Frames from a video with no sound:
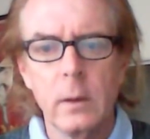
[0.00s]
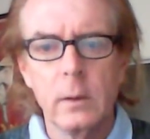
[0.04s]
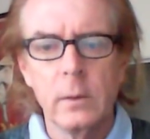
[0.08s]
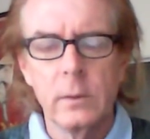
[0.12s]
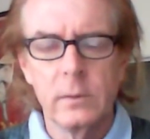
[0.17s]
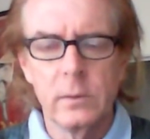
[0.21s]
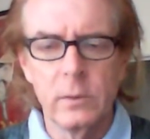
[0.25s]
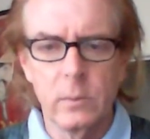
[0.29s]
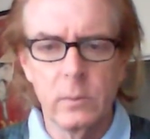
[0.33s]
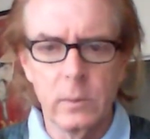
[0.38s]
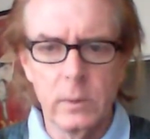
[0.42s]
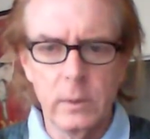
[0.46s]

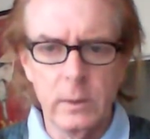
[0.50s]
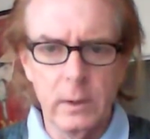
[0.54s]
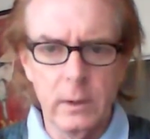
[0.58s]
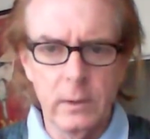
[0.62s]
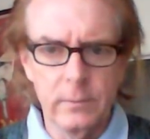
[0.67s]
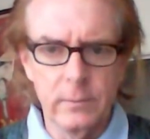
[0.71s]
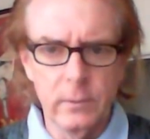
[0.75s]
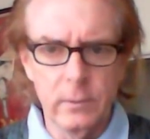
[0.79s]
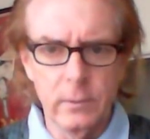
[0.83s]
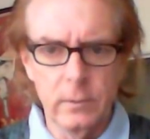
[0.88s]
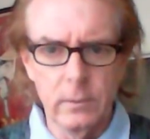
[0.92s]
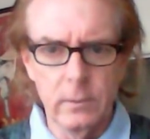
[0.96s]
So
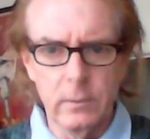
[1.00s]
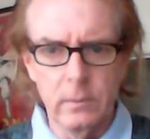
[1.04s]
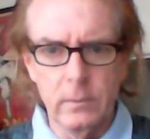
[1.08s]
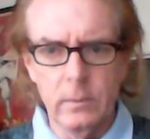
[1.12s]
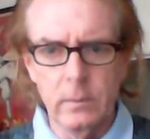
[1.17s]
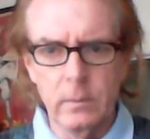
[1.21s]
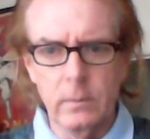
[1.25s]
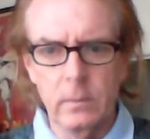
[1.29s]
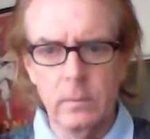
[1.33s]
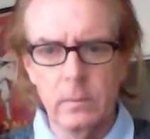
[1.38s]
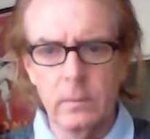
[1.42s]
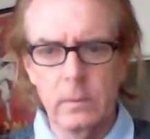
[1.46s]
whatever
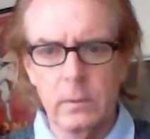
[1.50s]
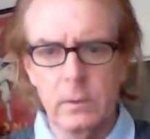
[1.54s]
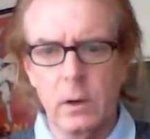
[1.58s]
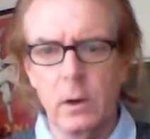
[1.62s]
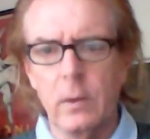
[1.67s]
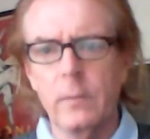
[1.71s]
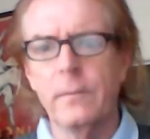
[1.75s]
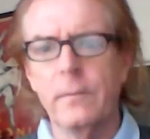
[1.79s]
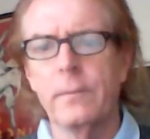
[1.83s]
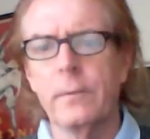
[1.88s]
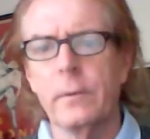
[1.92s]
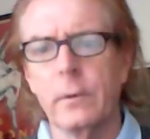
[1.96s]

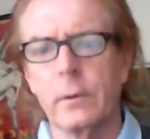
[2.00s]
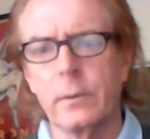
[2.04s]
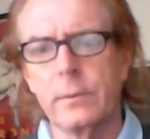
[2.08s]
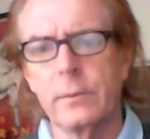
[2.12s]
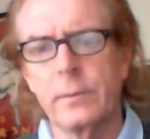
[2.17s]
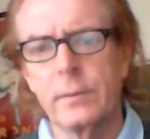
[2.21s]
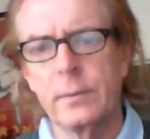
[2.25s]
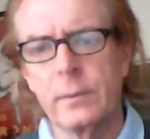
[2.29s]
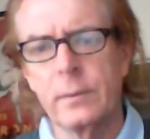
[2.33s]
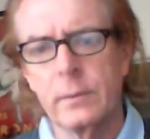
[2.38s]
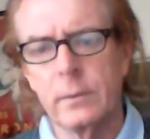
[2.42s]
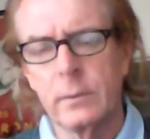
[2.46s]

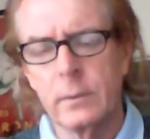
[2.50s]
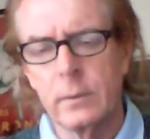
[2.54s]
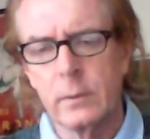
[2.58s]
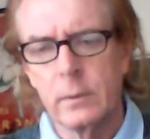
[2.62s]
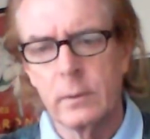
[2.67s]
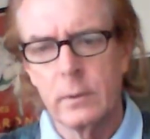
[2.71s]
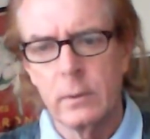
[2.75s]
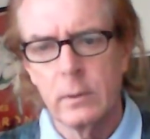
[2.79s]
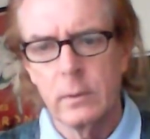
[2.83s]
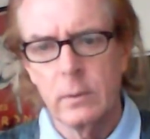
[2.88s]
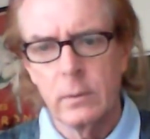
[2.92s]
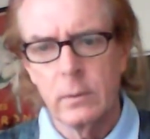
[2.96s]
comfort
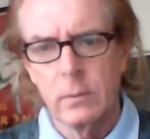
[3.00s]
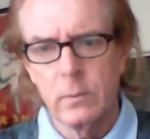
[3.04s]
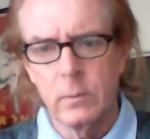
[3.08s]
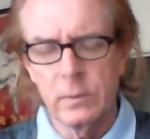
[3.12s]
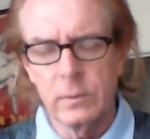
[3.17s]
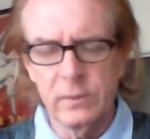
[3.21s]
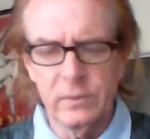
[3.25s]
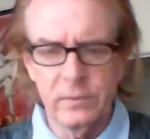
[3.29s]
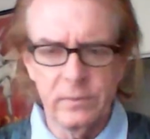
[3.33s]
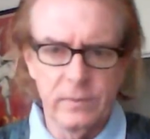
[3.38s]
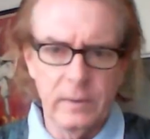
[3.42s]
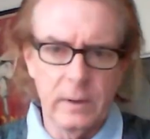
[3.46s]

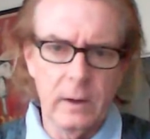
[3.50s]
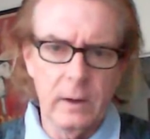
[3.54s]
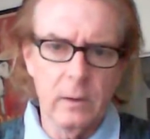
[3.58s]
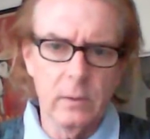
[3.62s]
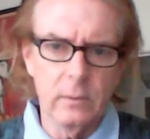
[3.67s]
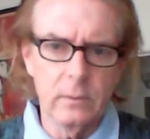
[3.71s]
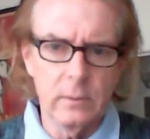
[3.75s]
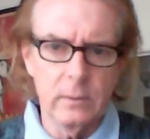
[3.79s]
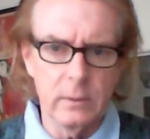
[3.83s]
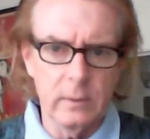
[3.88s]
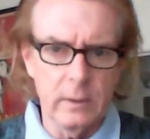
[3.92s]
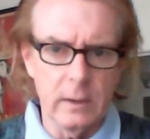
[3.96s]
was
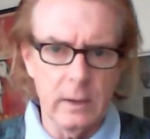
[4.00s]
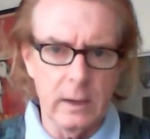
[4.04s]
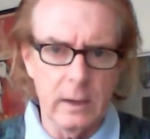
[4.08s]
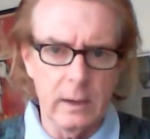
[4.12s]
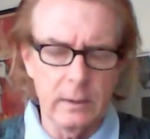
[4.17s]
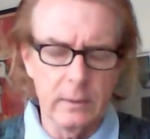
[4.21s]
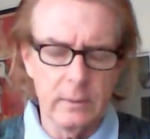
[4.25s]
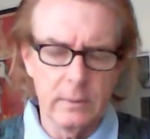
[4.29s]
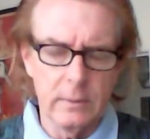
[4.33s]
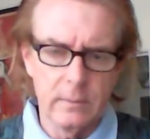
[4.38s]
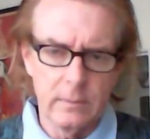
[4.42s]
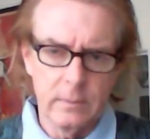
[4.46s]
found in
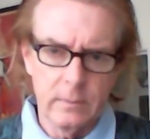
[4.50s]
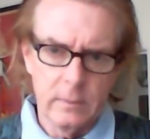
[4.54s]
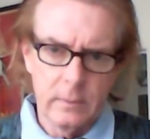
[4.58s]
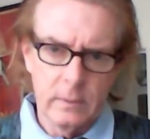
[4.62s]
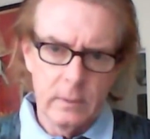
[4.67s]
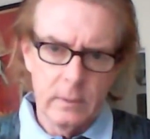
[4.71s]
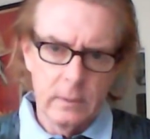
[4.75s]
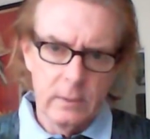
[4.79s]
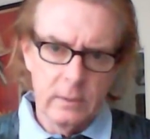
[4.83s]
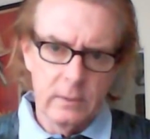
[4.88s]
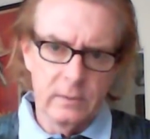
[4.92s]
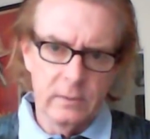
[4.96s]
that
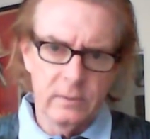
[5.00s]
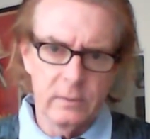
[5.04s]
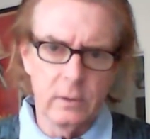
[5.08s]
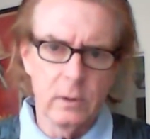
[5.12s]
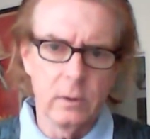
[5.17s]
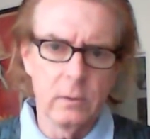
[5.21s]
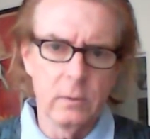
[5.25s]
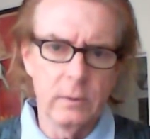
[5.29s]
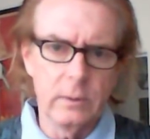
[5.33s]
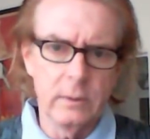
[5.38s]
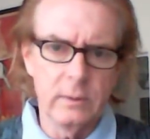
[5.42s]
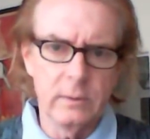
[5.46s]
is
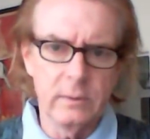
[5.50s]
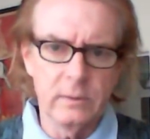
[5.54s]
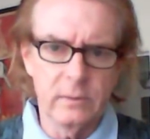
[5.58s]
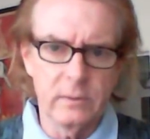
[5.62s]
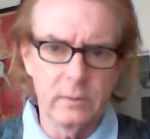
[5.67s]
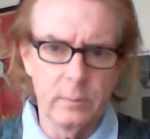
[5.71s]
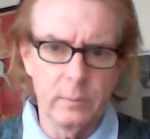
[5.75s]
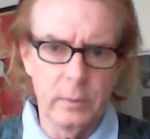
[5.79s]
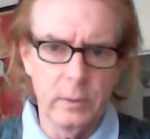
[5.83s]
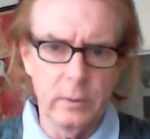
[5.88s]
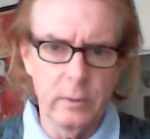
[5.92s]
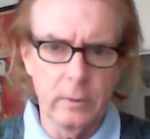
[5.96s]
slowly
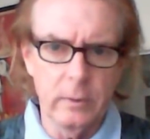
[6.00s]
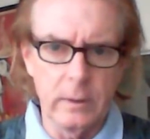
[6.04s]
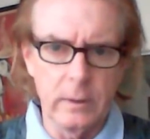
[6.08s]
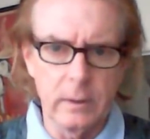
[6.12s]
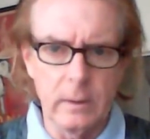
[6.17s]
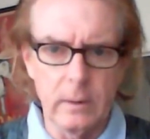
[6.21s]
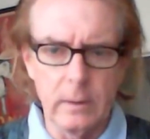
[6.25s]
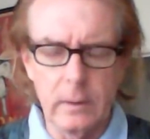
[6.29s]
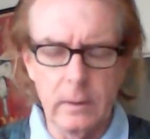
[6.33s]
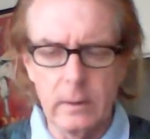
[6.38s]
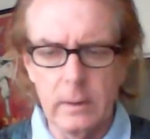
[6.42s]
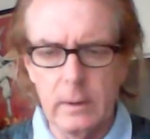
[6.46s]
disappearing.
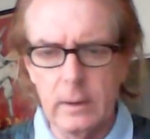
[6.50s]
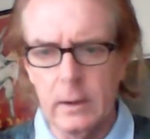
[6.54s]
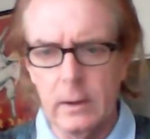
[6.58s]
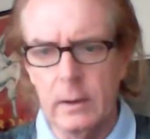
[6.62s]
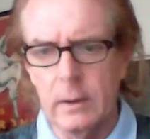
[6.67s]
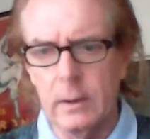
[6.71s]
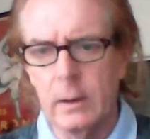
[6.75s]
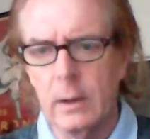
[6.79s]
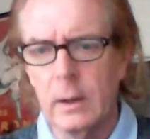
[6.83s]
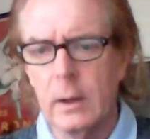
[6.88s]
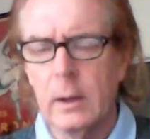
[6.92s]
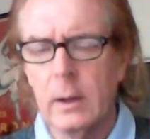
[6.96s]

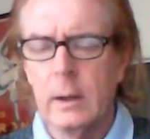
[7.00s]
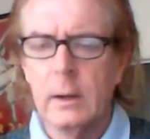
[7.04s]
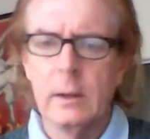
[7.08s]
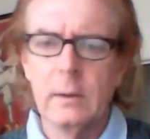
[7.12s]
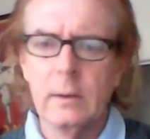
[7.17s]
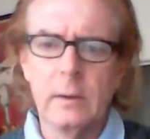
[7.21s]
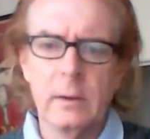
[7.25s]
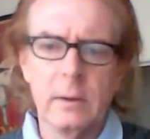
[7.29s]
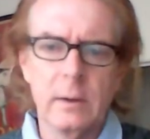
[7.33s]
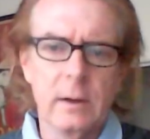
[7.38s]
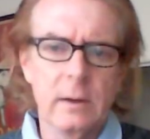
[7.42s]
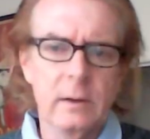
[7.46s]
Again,
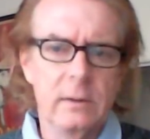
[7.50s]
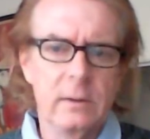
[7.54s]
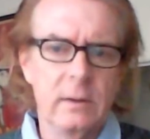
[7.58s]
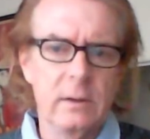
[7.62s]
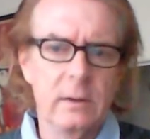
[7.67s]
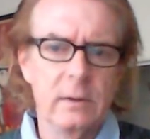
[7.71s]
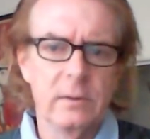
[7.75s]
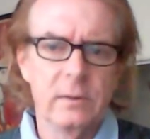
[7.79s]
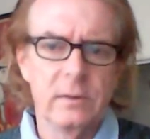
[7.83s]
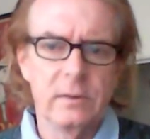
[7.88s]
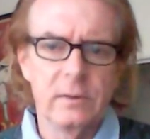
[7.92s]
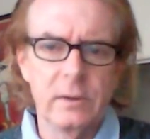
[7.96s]
in the
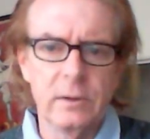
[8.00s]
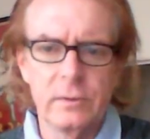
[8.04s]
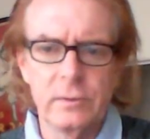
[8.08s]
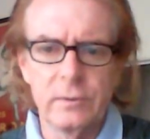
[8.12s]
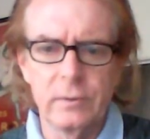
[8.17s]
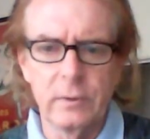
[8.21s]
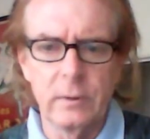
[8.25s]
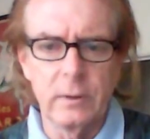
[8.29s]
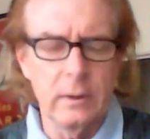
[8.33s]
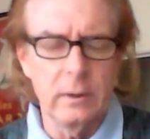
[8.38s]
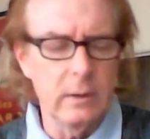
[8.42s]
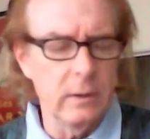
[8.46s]
19th
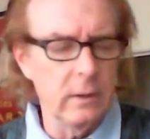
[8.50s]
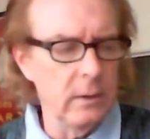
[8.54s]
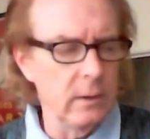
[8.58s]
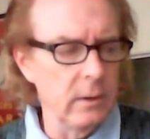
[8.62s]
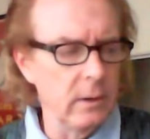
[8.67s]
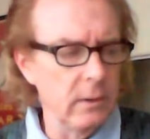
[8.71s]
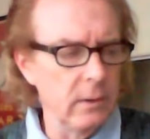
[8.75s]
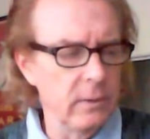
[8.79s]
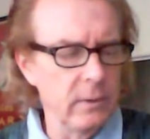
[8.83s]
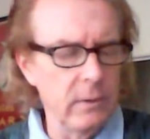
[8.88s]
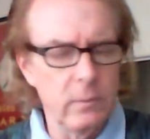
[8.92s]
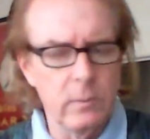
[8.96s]
century, and
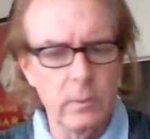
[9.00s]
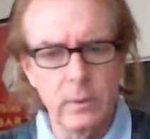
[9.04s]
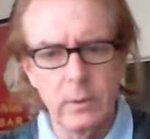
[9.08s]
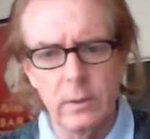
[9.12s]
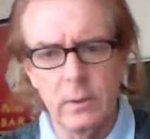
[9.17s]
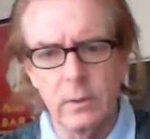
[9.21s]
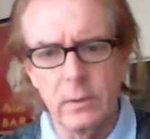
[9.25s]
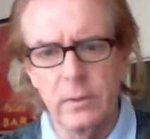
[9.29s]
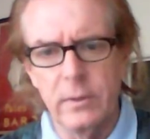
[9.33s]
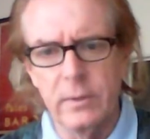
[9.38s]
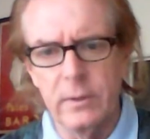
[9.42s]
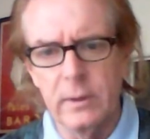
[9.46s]
I think one of
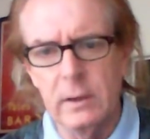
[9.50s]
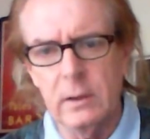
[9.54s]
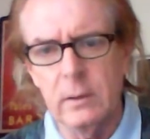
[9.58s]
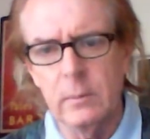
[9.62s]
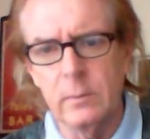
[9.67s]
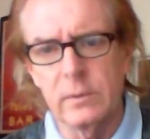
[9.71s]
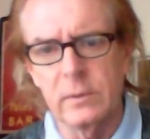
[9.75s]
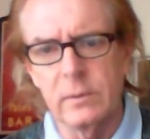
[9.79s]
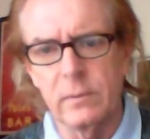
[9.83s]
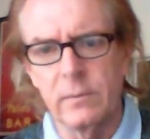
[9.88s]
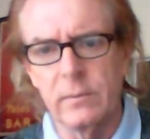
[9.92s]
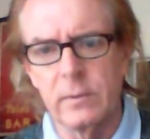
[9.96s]
the
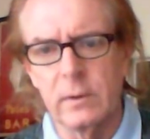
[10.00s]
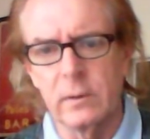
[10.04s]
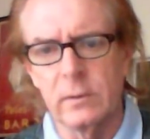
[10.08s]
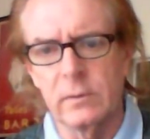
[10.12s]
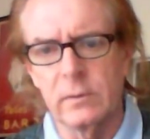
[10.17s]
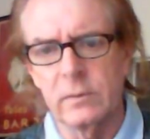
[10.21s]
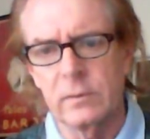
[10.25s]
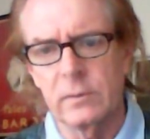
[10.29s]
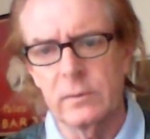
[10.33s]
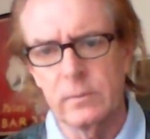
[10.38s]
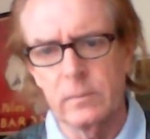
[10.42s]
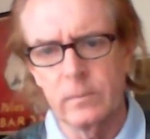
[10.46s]
themes of
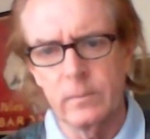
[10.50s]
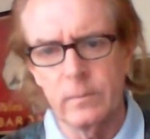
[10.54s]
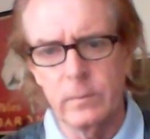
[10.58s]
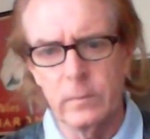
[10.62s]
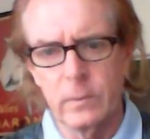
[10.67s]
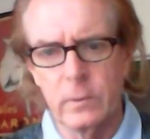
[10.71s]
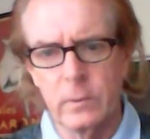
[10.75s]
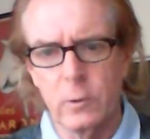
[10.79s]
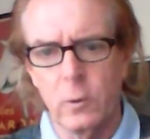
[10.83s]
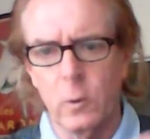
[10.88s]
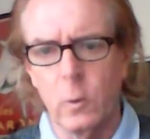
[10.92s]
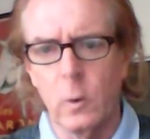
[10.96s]
this
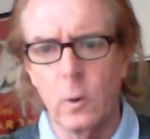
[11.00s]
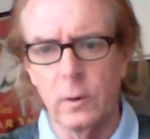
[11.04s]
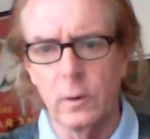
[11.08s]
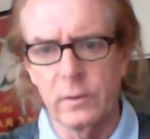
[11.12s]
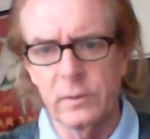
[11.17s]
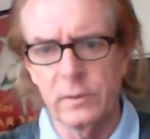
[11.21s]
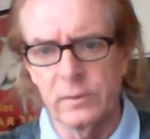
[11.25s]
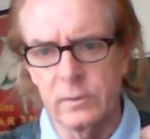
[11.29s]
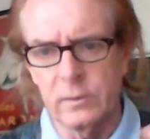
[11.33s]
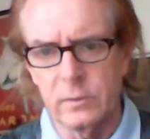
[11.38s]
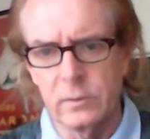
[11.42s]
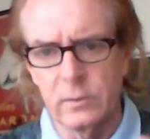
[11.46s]

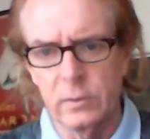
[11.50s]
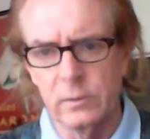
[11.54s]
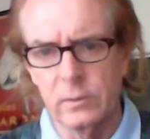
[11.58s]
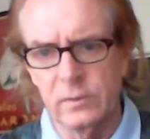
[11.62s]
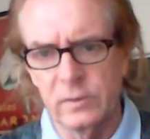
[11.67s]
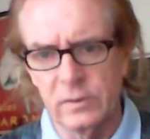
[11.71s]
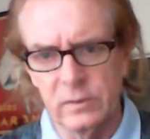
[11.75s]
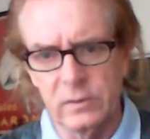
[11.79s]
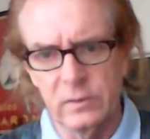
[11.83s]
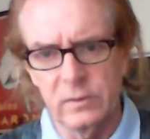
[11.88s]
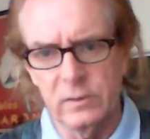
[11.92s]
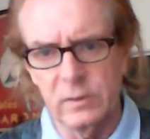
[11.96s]
course, the
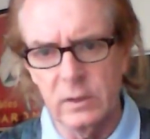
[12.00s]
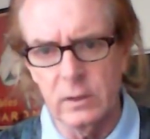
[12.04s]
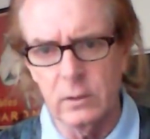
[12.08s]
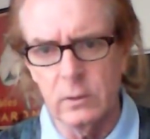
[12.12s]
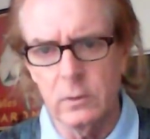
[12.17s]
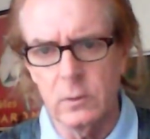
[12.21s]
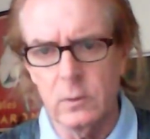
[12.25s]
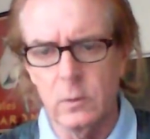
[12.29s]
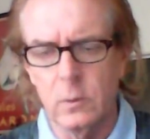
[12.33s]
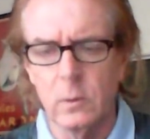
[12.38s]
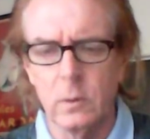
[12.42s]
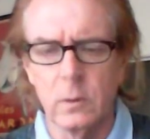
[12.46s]

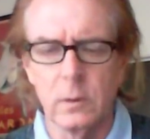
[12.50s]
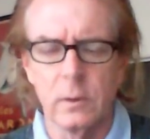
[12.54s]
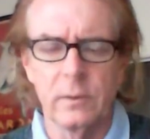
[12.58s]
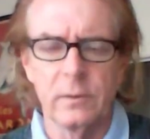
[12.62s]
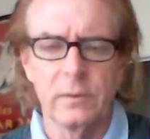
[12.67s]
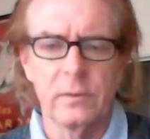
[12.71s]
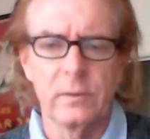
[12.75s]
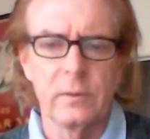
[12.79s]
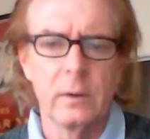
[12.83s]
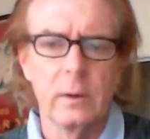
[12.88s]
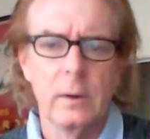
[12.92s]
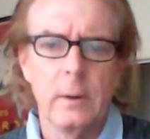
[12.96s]
216
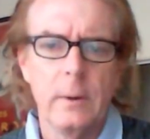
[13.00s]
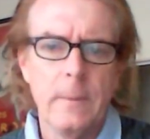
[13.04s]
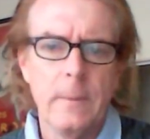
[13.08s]
course,